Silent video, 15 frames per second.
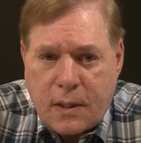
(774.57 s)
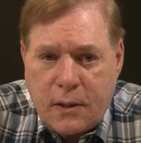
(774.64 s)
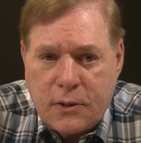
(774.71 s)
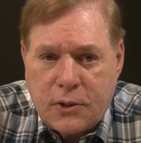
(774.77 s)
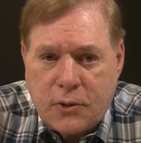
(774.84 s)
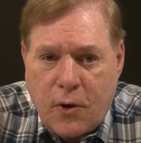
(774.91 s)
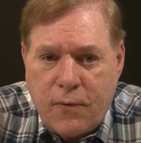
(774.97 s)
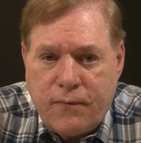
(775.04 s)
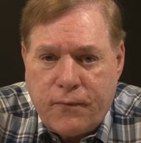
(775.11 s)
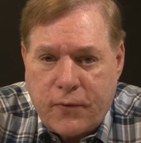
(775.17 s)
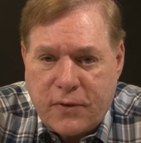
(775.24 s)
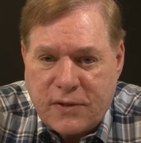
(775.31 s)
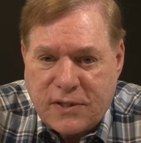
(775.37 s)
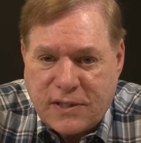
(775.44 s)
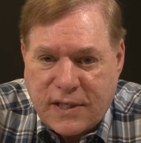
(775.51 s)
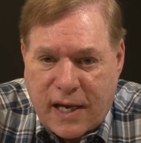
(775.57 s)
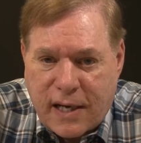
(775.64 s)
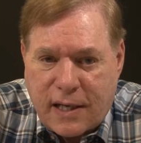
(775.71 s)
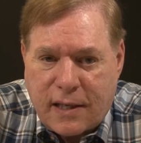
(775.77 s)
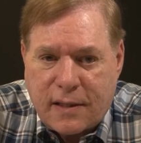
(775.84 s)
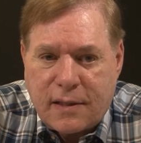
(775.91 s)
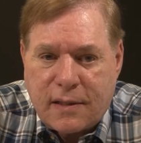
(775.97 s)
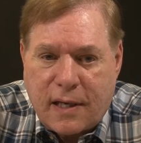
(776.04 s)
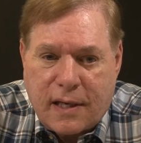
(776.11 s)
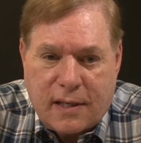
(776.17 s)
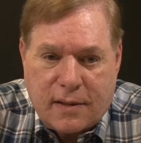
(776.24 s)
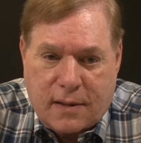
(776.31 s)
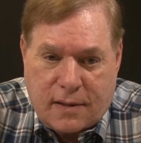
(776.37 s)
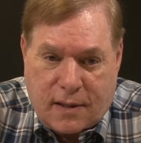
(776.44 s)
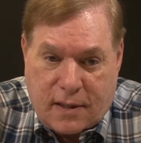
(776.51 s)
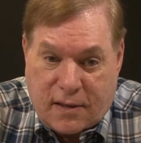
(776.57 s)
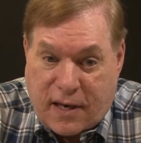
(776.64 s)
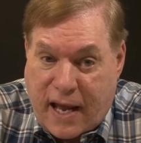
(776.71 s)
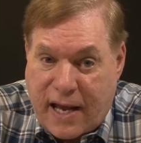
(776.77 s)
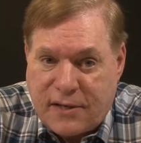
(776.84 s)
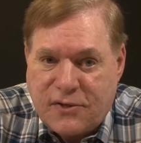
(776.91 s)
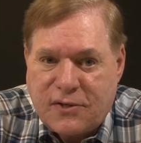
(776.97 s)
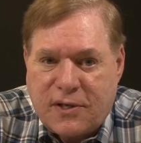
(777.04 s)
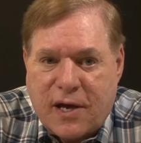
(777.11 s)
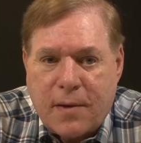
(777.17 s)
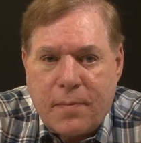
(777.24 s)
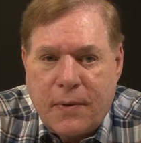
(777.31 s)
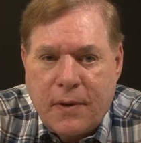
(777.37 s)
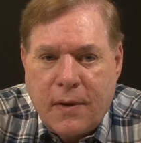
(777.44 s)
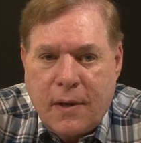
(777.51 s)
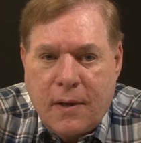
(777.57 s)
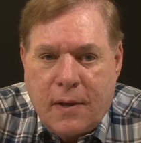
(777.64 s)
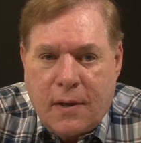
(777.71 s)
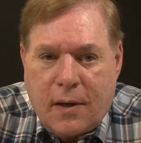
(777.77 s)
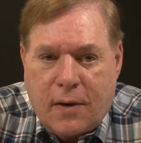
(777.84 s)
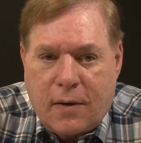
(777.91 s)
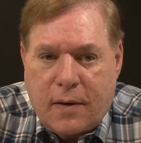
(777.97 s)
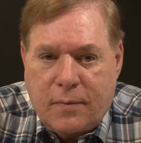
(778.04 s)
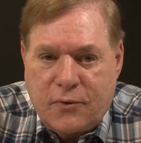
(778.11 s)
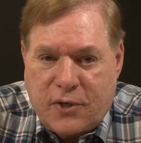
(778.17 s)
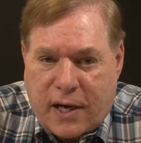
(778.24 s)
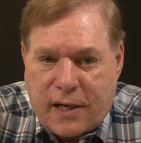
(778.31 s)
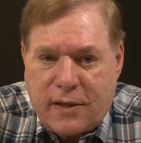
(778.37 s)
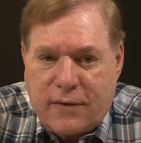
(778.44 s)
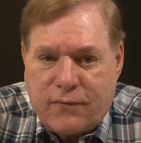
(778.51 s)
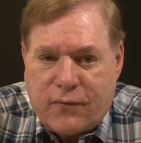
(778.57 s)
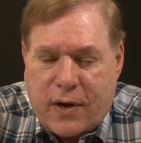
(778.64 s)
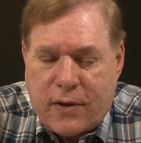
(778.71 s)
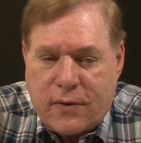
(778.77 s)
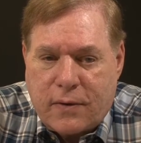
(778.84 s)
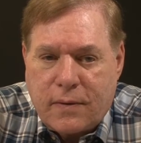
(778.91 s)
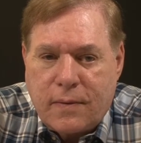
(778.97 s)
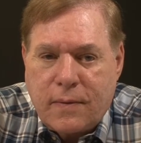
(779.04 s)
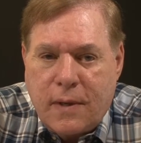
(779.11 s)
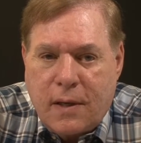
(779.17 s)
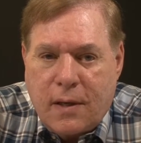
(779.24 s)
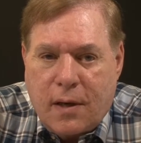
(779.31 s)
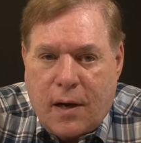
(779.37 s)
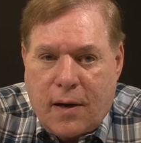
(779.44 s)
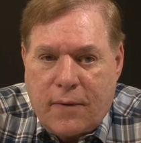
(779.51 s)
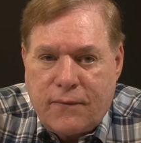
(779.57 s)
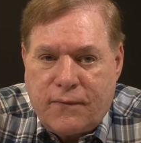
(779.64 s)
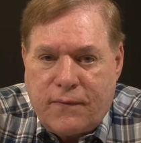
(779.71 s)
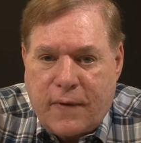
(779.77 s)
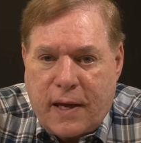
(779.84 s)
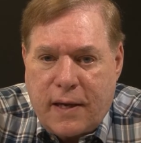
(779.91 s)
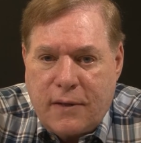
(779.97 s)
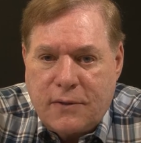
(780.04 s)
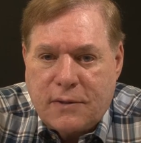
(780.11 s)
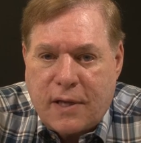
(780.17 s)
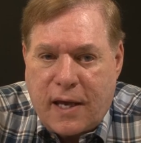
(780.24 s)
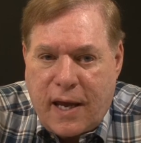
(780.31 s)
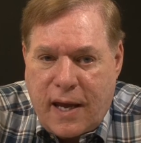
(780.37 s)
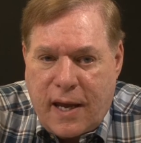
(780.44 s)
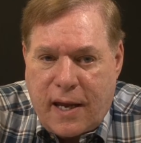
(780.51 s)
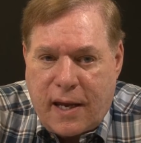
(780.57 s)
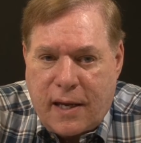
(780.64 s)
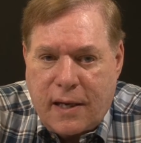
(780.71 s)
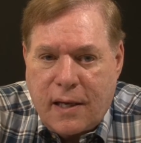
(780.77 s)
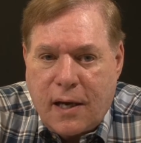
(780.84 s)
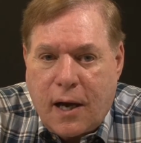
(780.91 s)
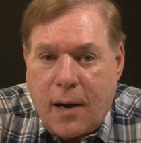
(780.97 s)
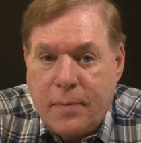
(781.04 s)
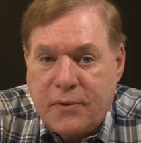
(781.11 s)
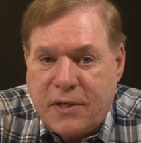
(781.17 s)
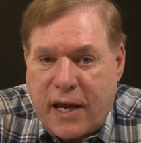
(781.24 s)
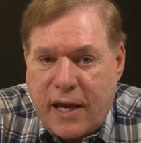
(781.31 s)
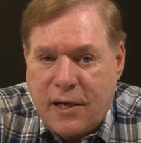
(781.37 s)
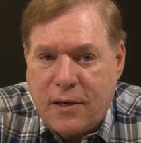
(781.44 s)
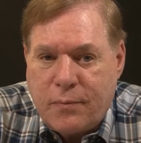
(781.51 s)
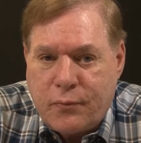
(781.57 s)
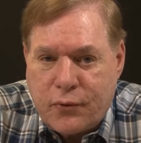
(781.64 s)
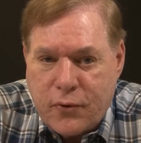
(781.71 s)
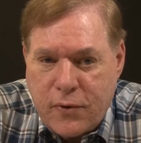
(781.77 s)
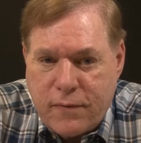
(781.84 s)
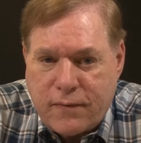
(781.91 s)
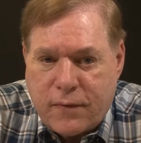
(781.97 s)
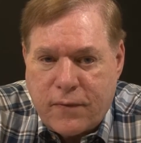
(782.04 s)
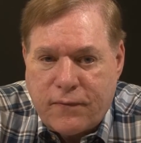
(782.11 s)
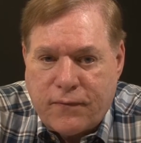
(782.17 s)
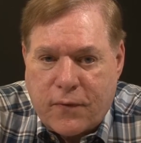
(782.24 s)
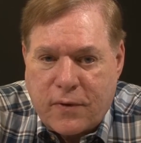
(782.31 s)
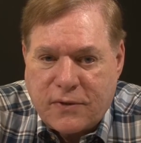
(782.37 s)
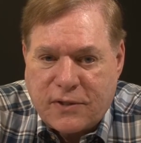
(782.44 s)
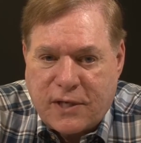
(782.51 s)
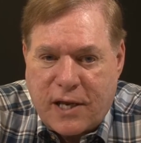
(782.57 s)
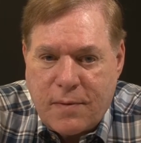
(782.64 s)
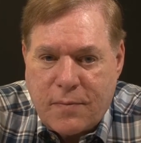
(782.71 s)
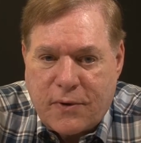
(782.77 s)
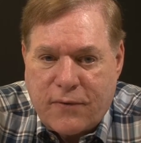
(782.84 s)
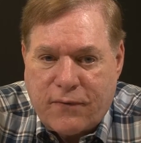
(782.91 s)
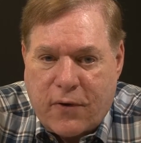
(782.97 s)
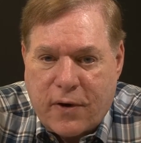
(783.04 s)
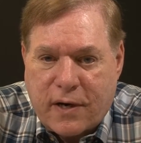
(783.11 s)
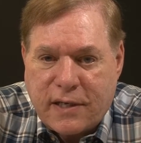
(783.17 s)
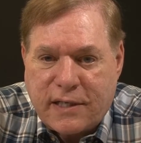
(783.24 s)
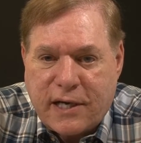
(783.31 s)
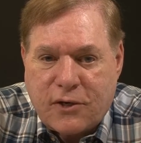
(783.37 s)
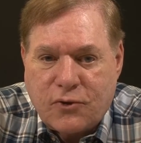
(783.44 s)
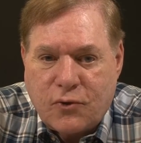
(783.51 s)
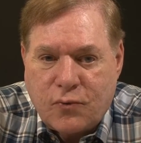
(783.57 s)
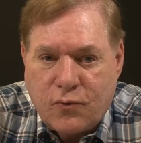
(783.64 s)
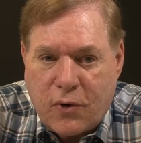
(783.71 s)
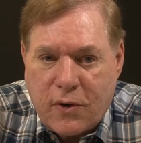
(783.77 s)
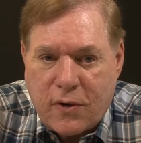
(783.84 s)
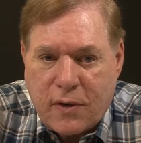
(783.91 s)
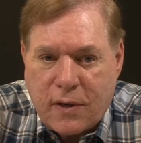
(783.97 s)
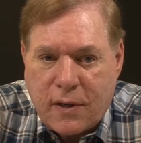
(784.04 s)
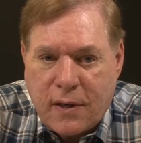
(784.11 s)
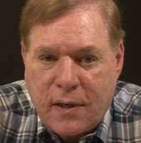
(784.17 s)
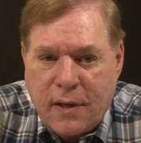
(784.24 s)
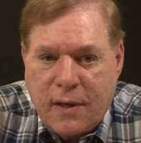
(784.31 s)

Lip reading: So for the second and last step, or objective rather, of phase A, obtain approval for a statement of architecture work